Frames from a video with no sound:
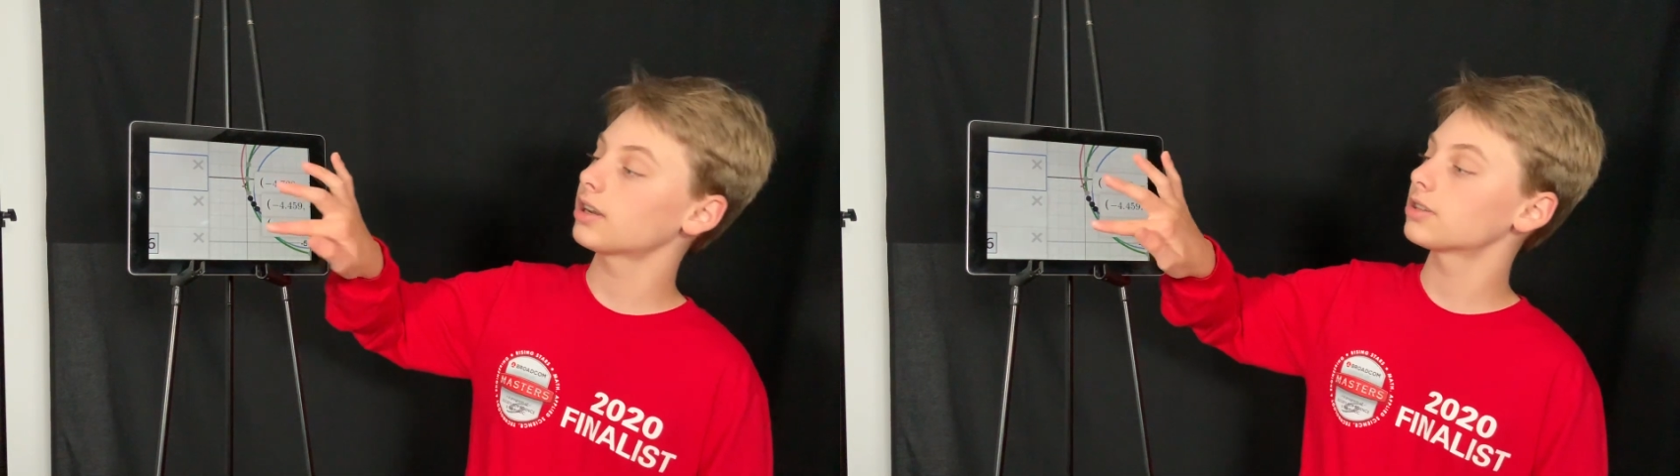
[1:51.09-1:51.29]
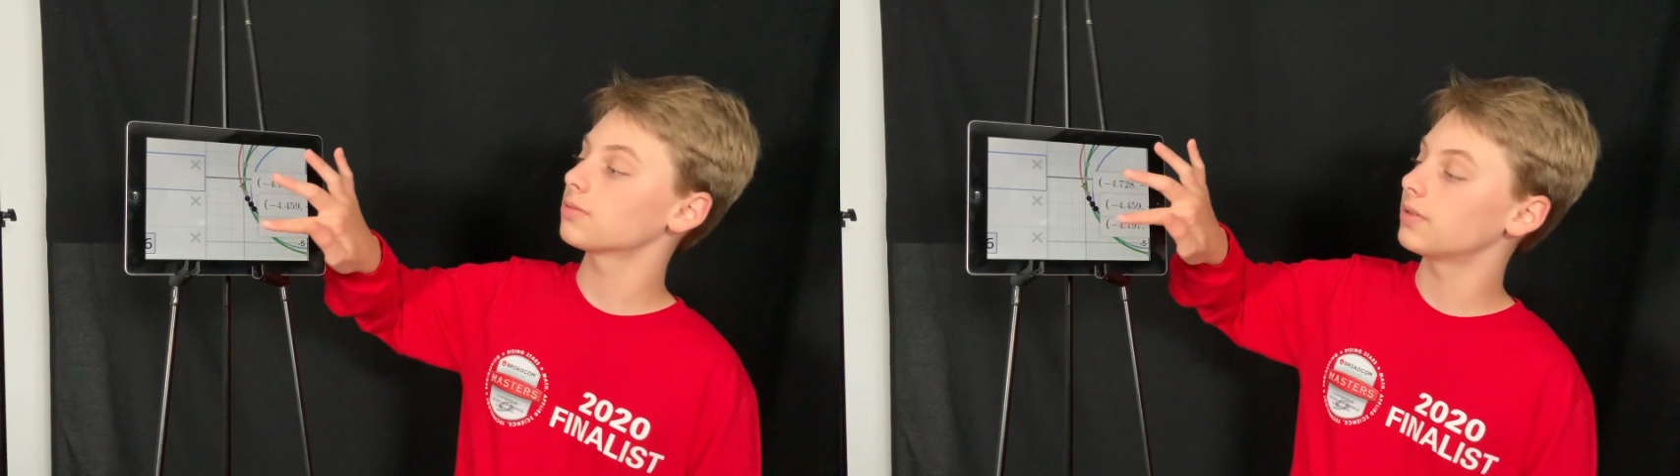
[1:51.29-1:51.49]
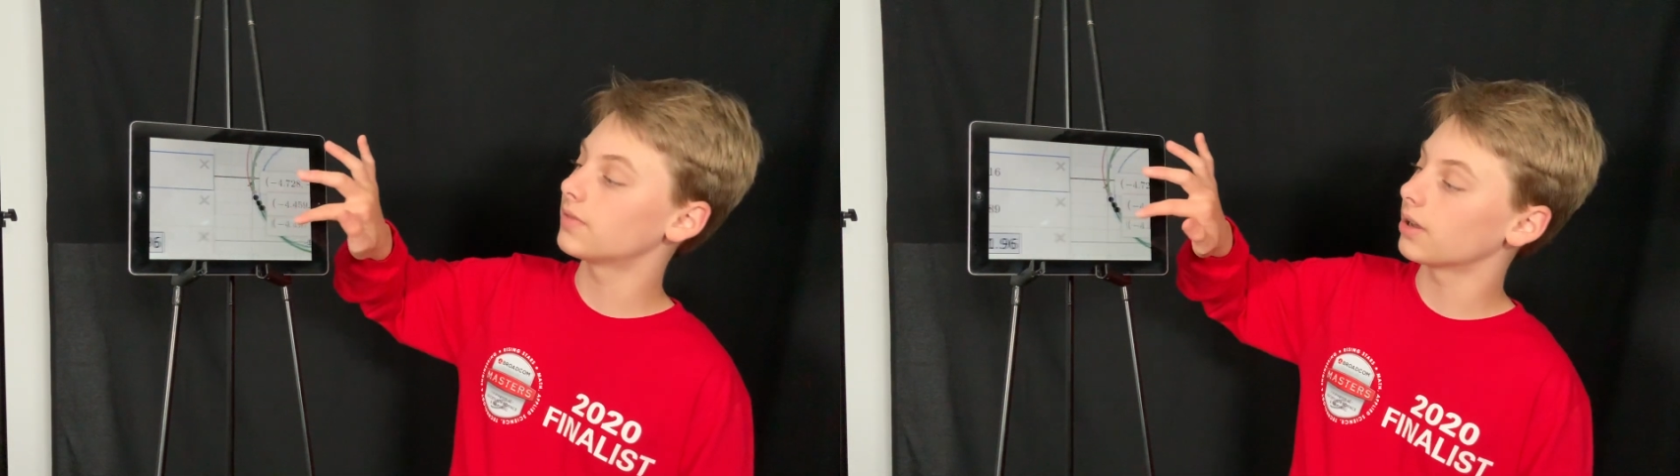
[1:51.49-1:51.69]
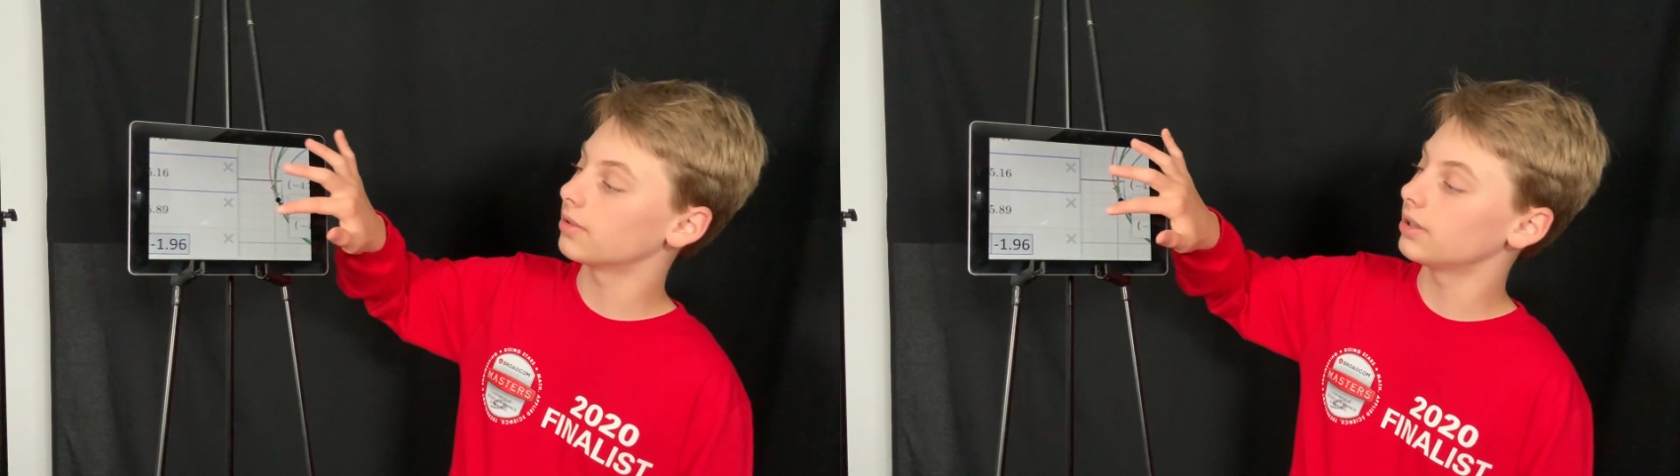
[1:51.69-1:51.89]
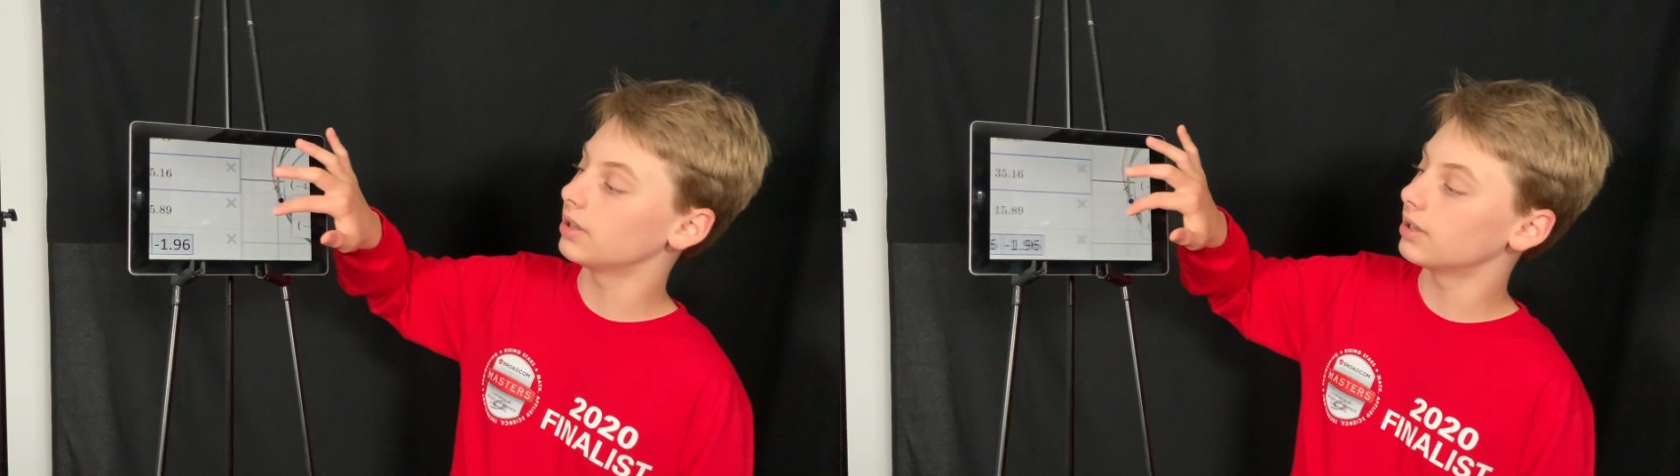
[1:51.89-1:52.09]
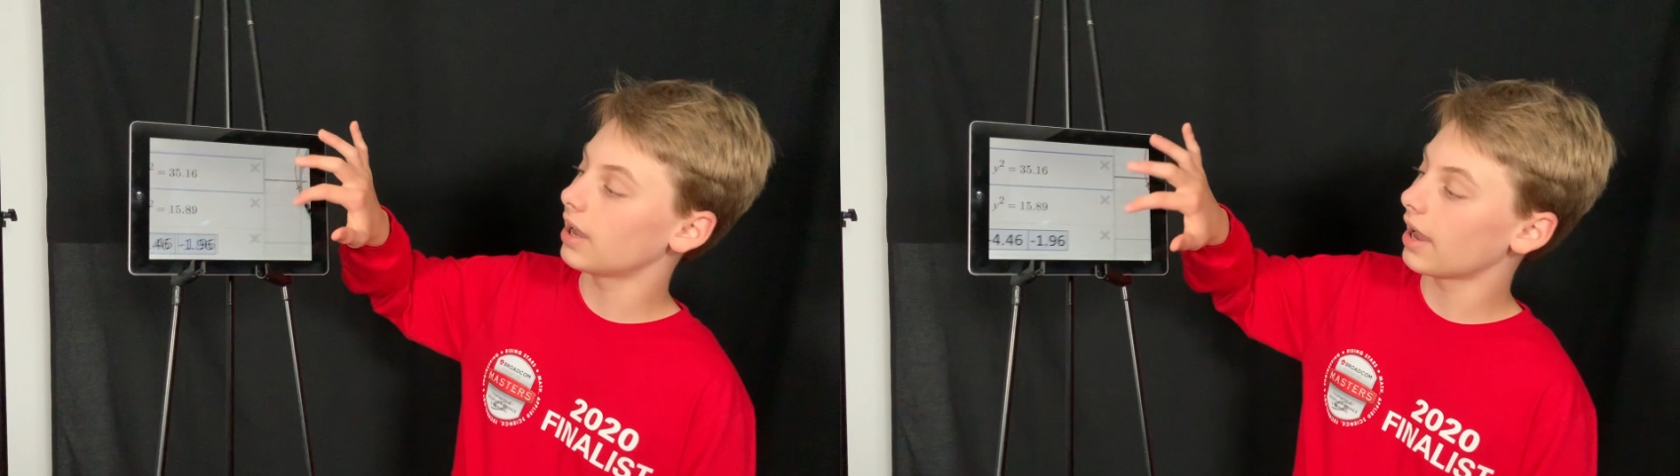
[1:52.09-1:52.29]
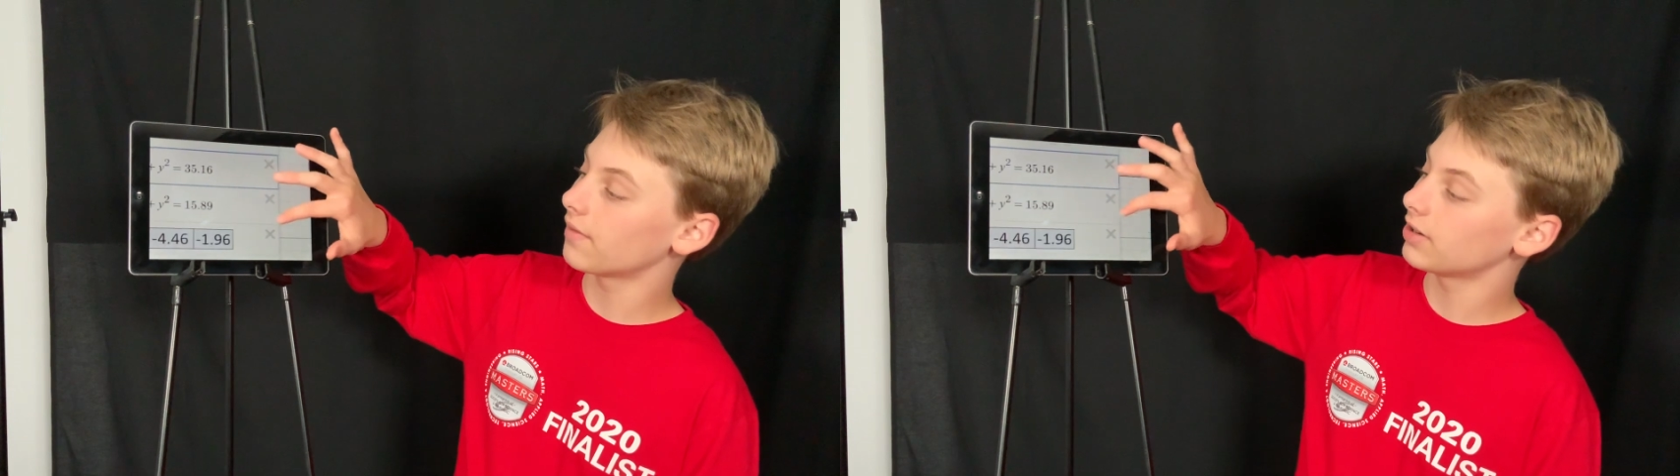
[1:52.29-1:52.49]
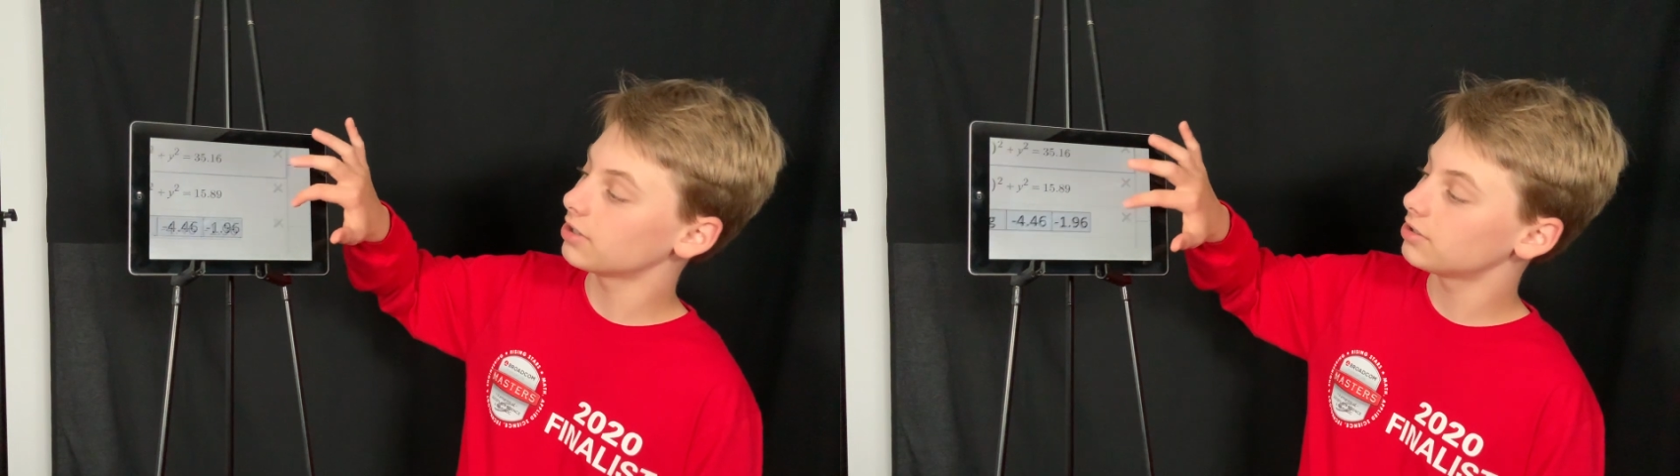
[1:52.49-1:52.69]
so we found the
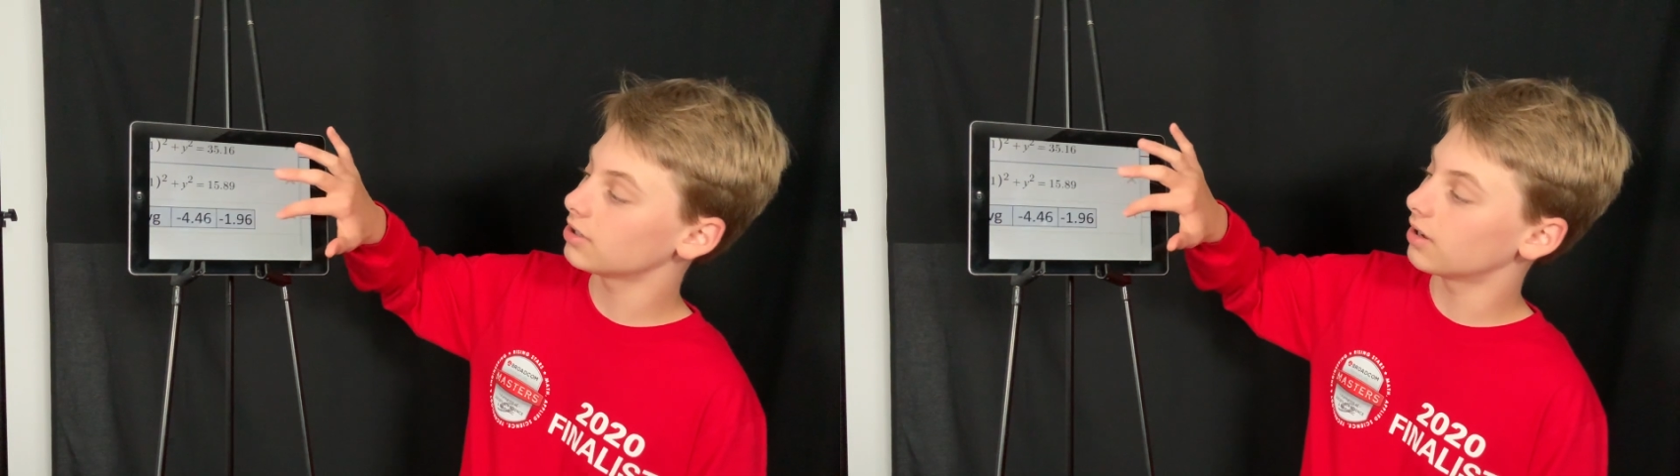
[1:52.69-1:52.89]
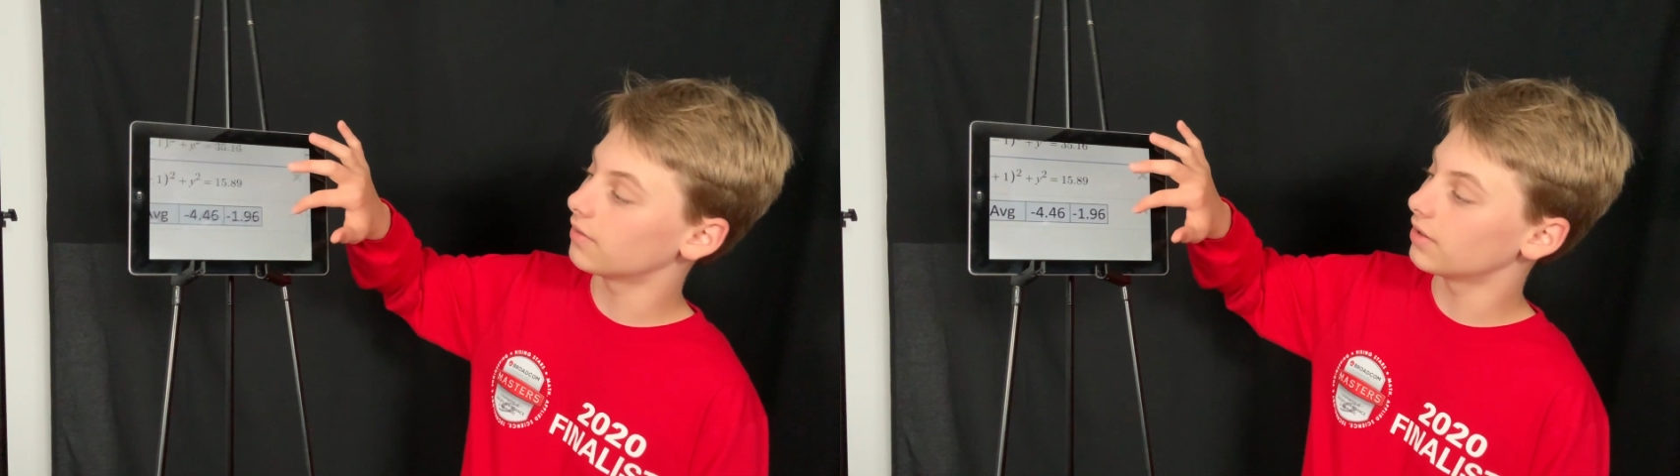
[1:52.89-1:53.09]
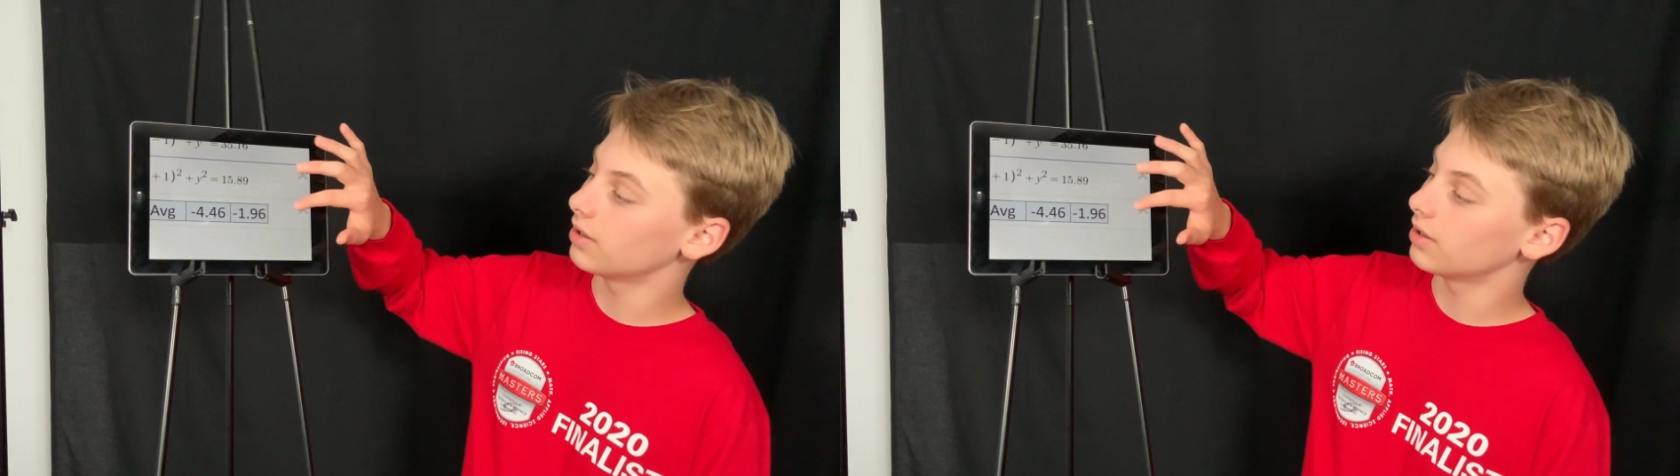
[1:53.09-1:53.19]
average of